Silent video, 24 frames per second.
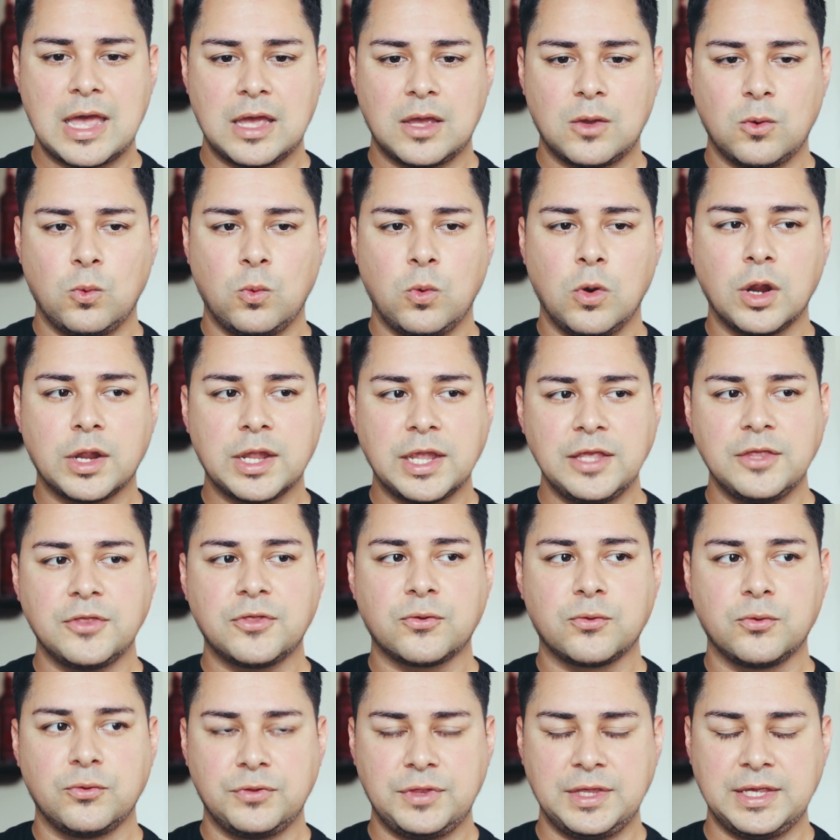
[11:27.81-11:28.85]
working
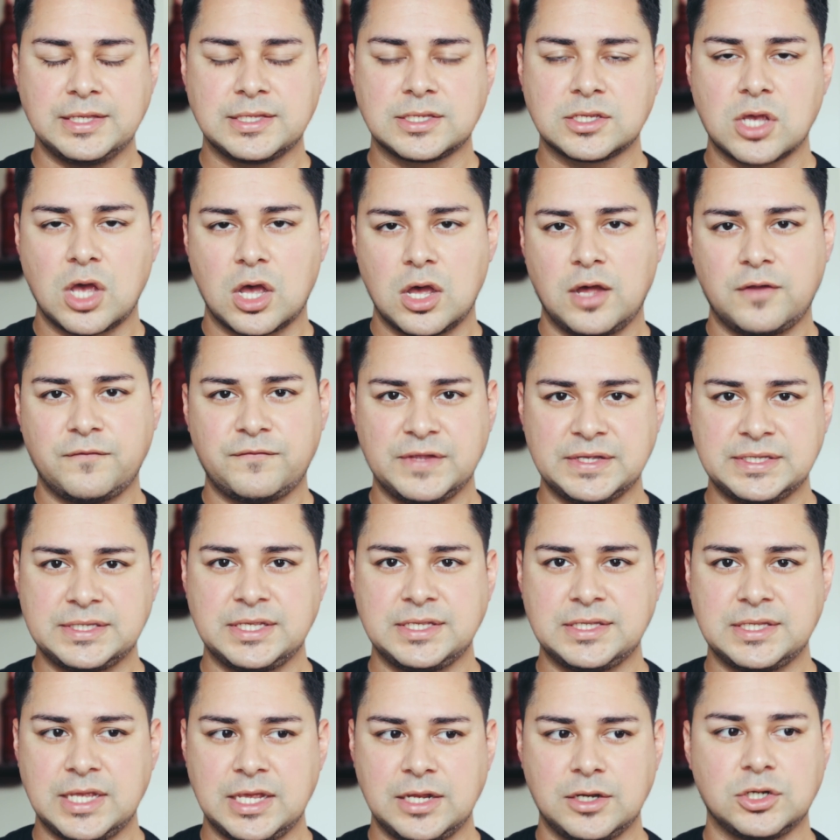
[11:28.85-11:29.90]
through these conflicts,
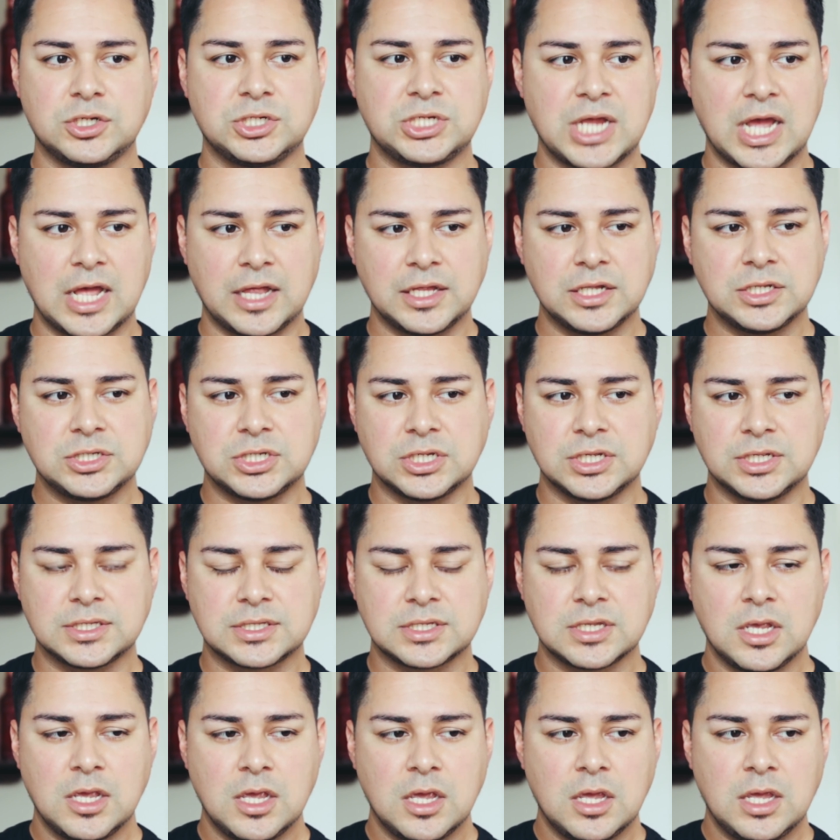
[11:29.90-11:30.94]
these inner
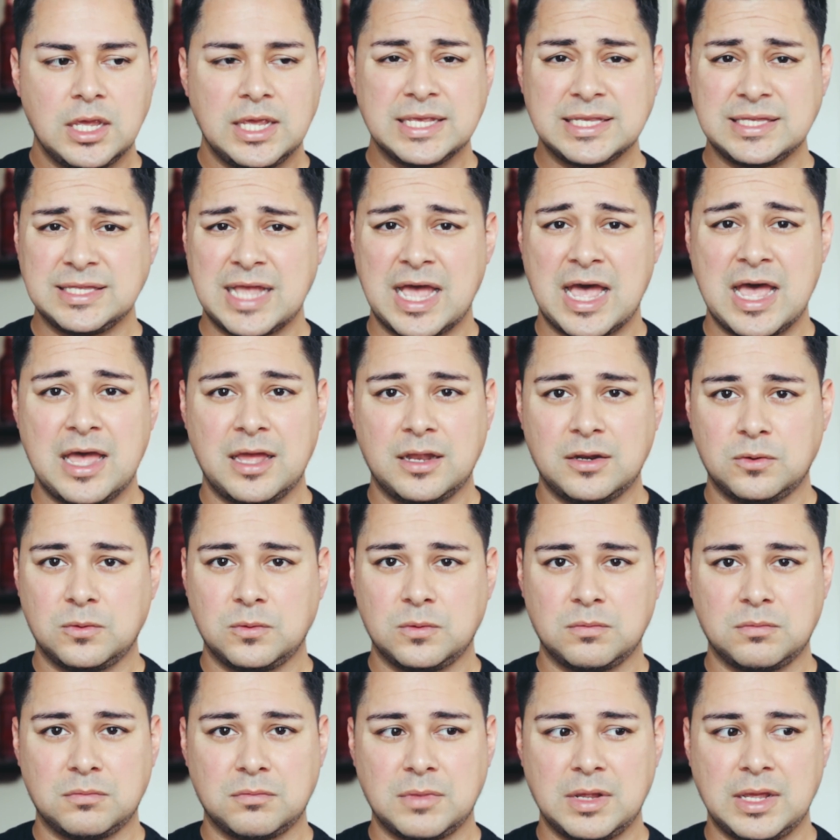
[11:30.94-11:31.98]
challenges, is not
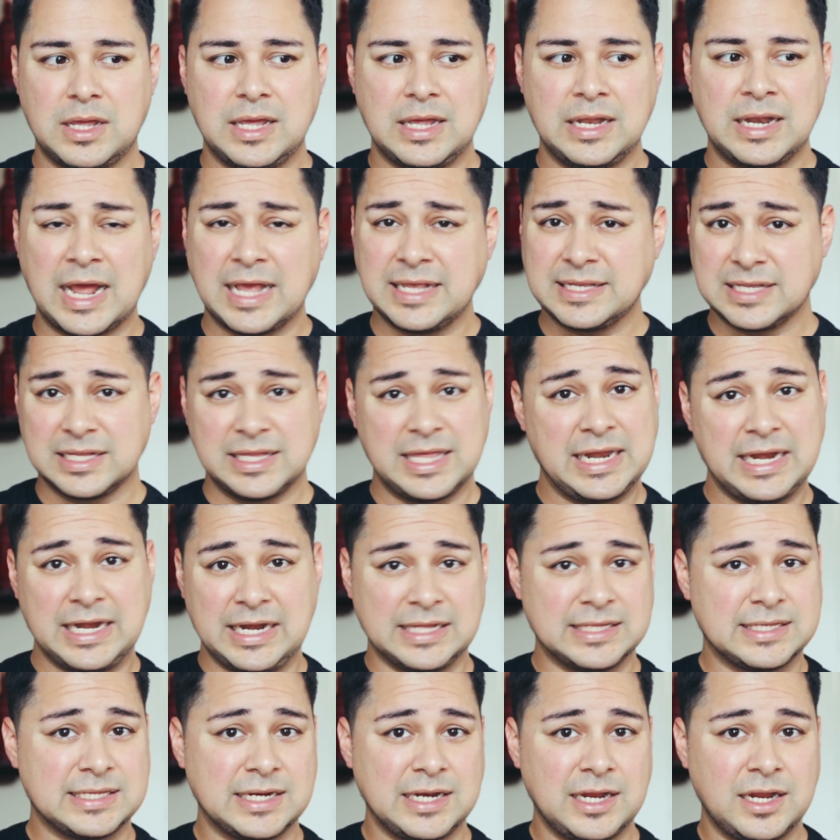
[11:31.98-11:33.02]
an isolated
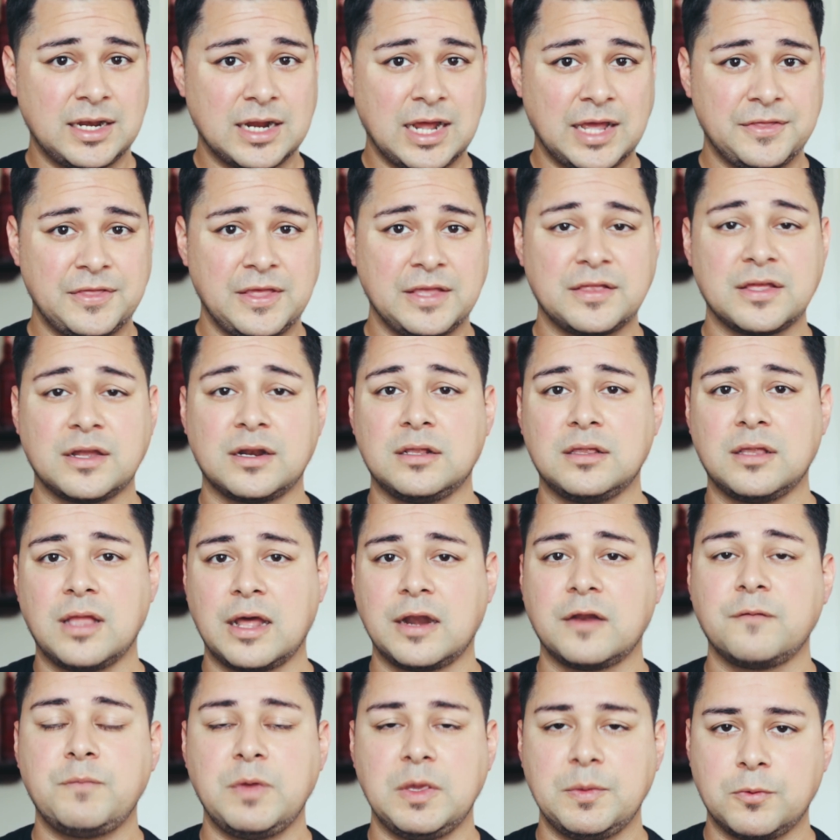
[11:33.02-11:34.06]
incident. I think that a
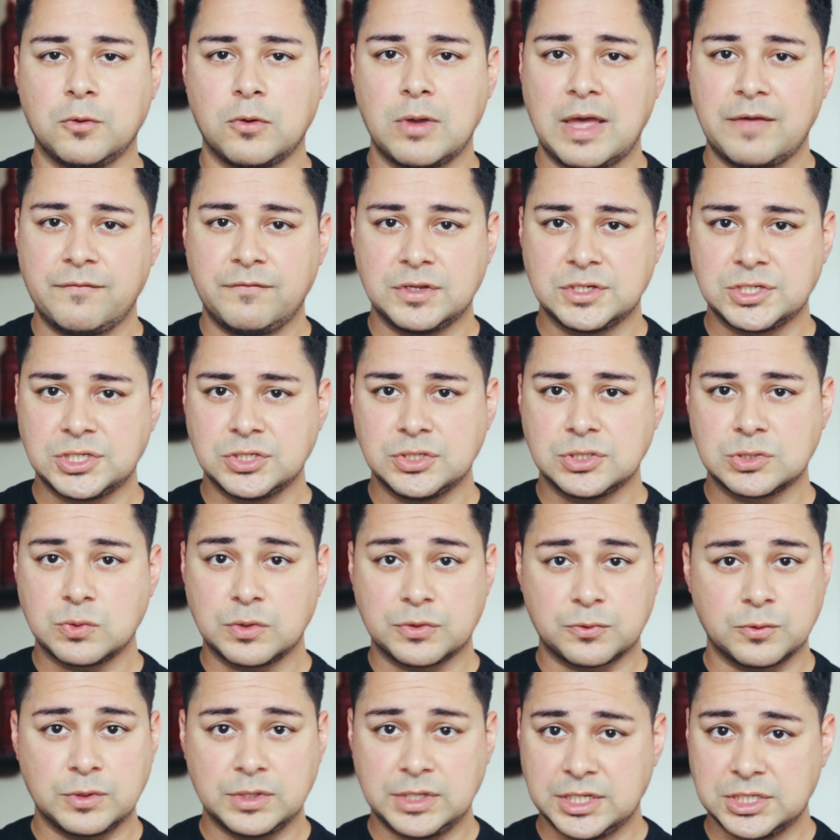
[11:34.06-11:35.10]
lot of people have issues
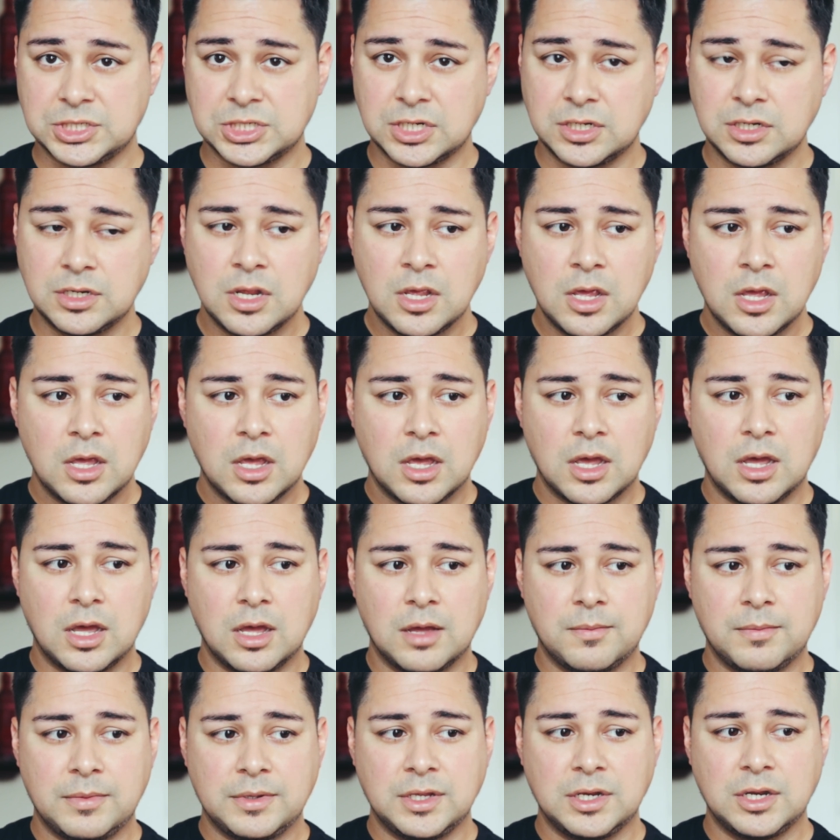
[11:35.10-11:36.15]
with religion.
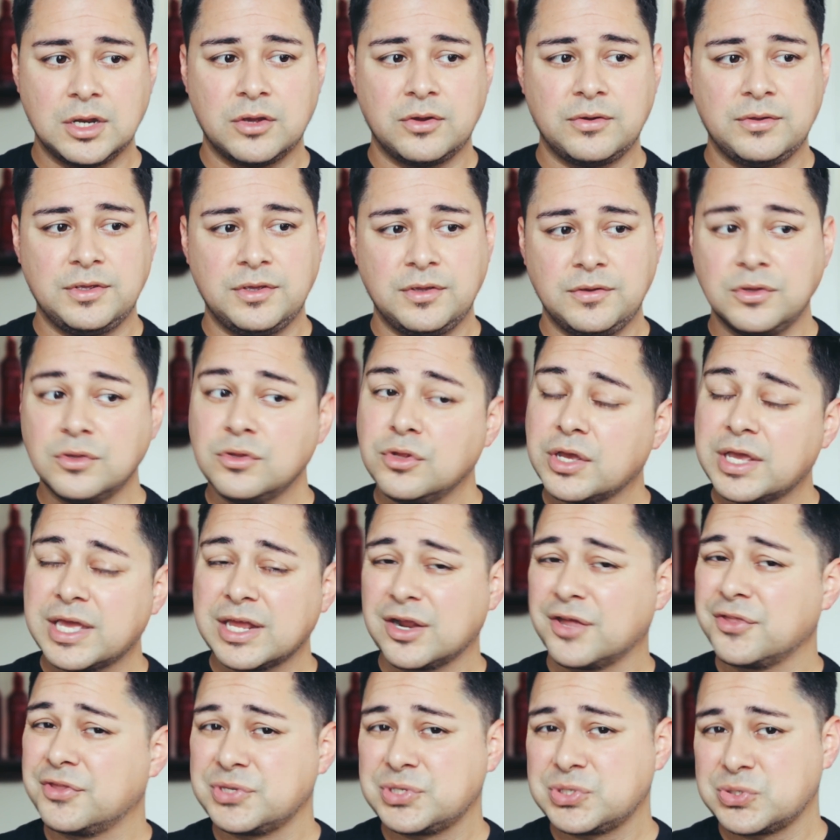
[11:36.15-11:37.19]
You look
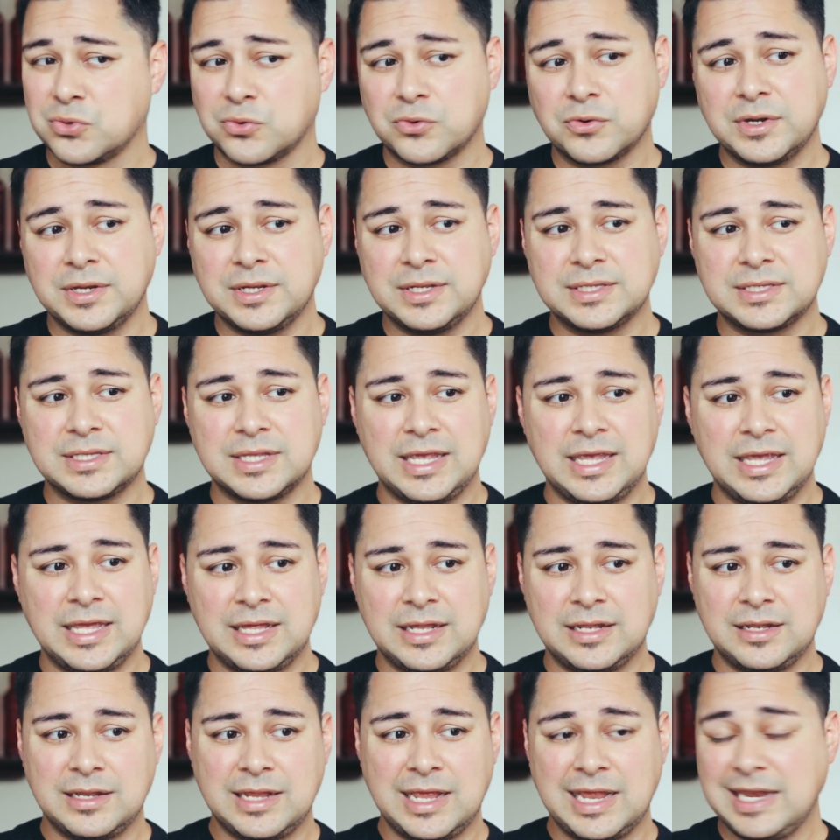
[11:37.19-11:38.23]
at all the stories
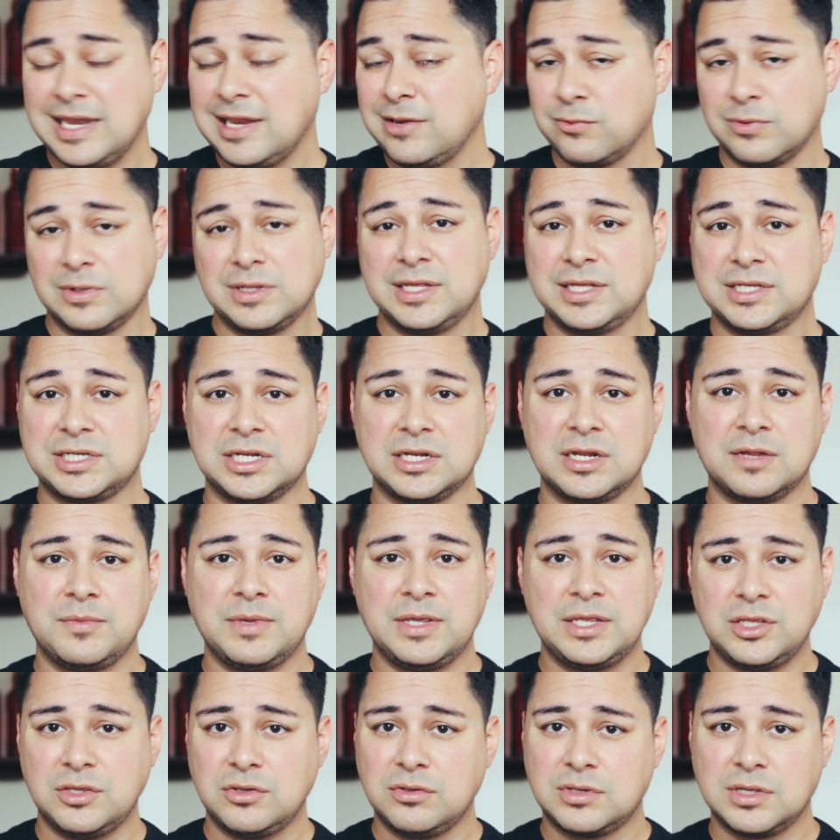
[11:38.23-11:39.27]
in any religion. I
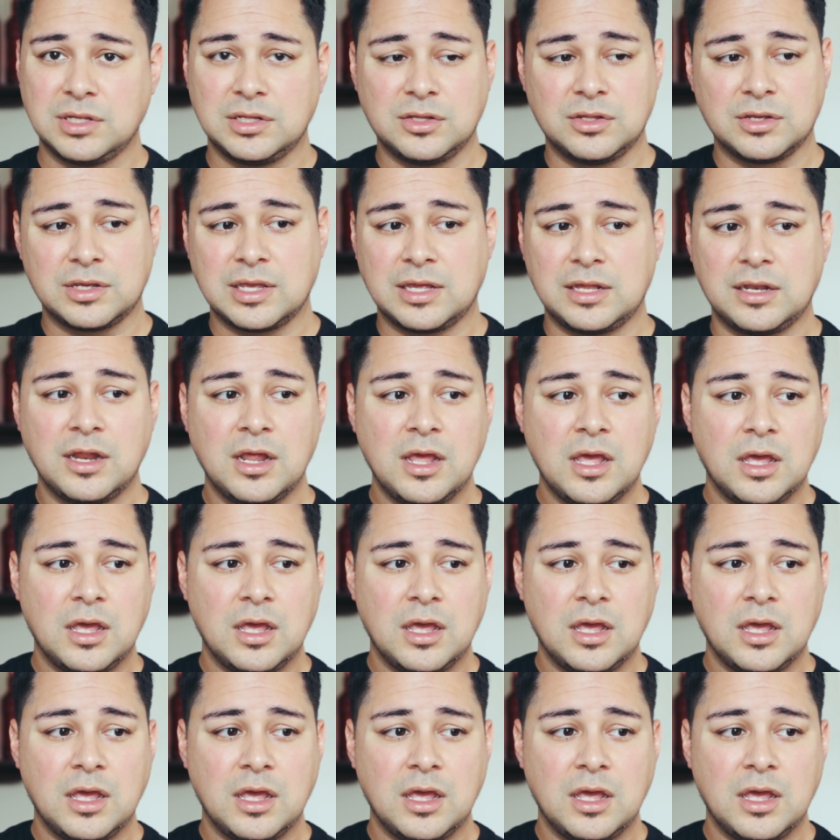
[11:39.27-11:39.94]
mean, you can look at